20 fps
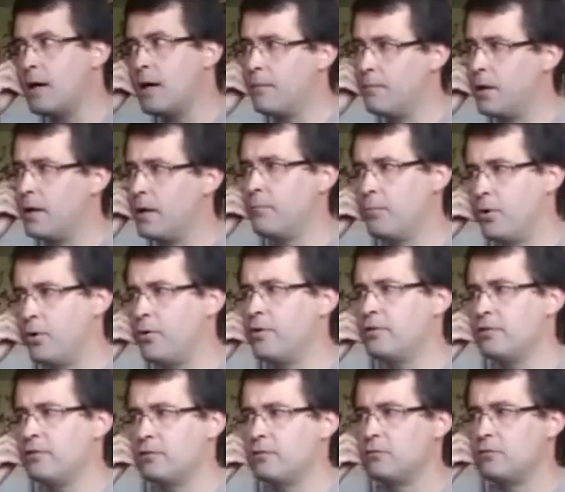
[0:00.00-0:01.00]
my
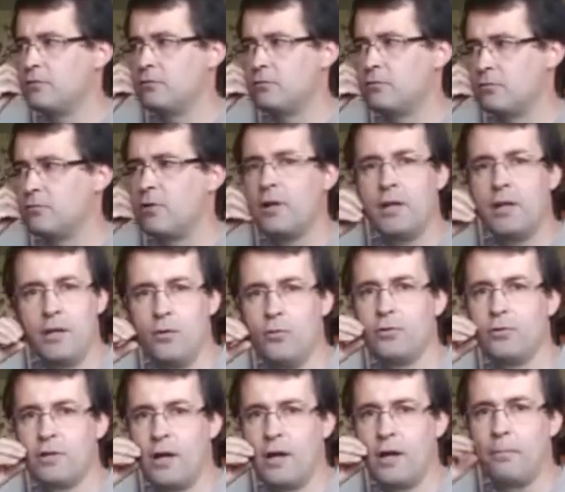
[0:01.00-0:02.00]
boys really
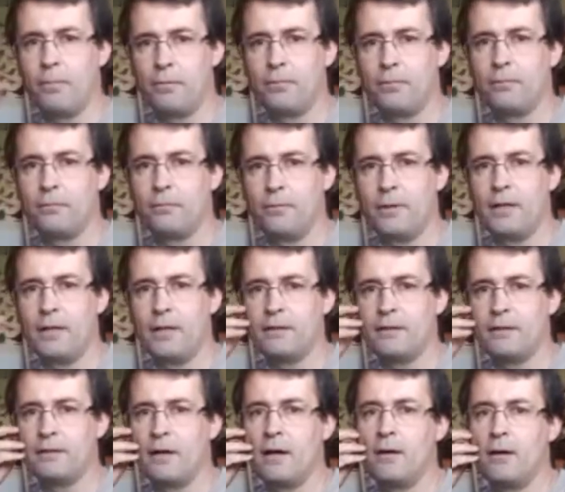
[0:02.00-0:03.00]
hooked up with it.
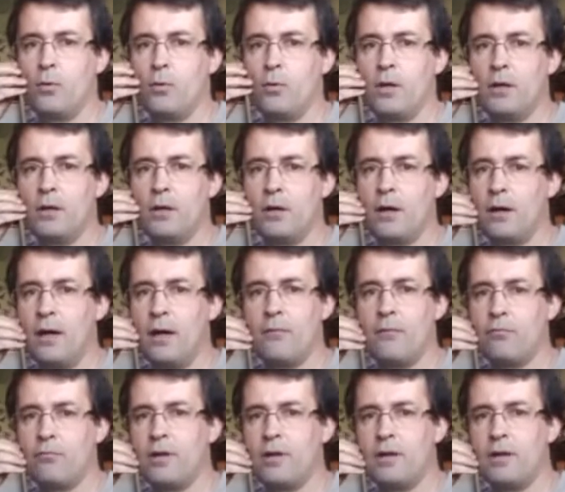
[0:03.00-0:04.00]
We
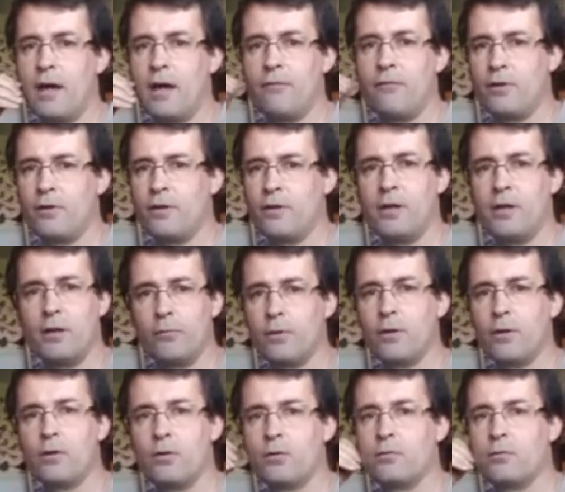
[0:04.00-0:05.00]
every year we
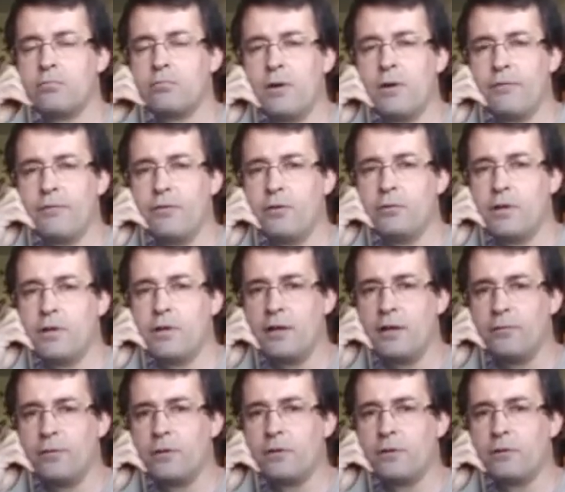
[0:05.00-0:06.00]
go a few days
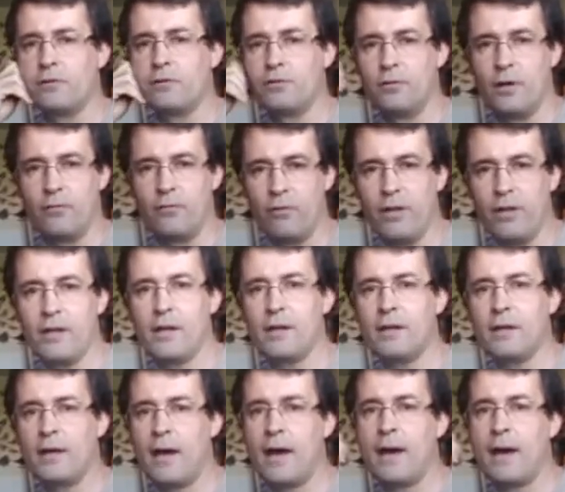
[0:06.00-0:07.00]
to a ringing
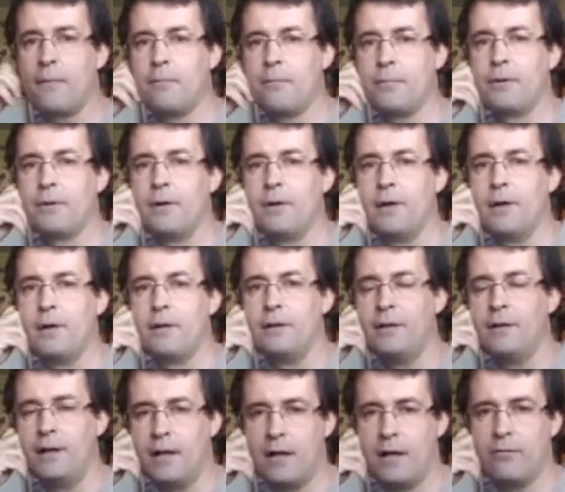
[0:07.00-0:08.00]
camp.
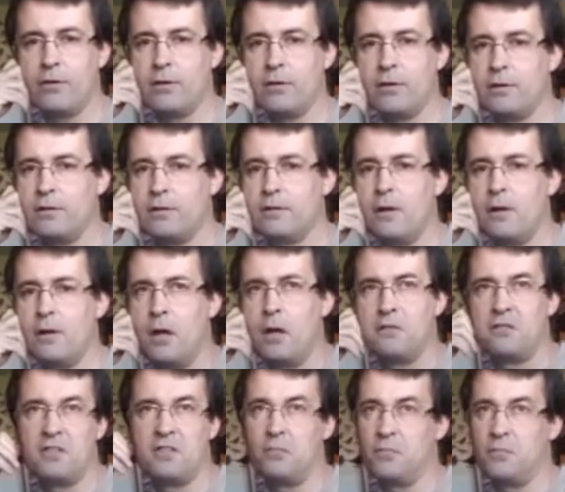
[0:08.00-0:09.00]
They love it.
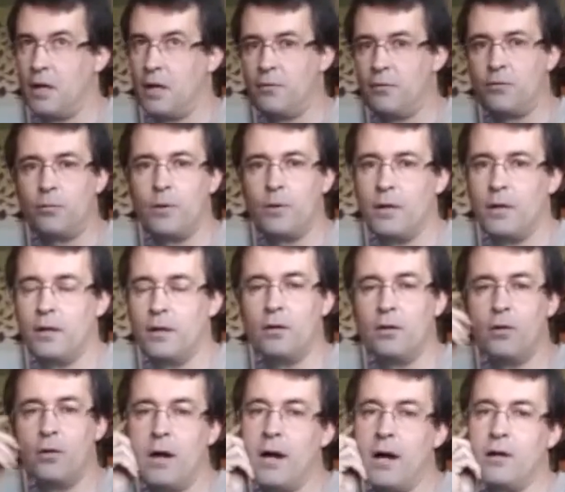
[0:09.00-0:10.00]
Sometimes we
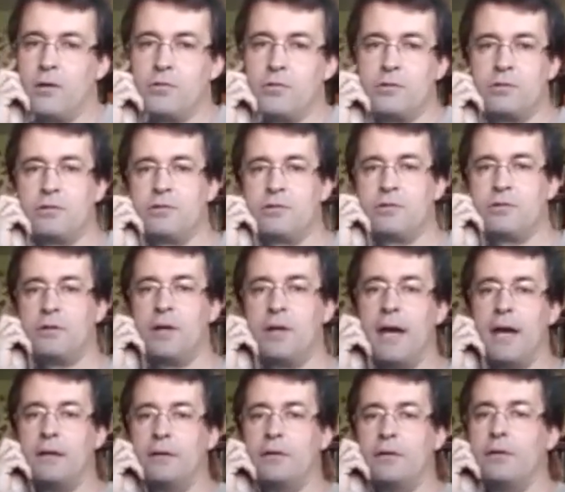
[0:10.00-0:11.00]
go out
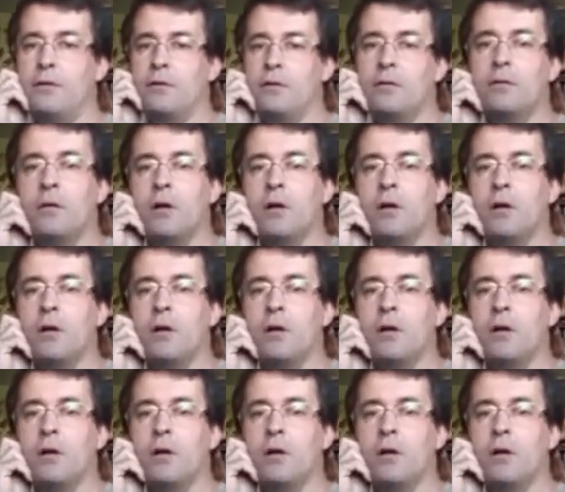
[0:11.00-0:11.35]
together.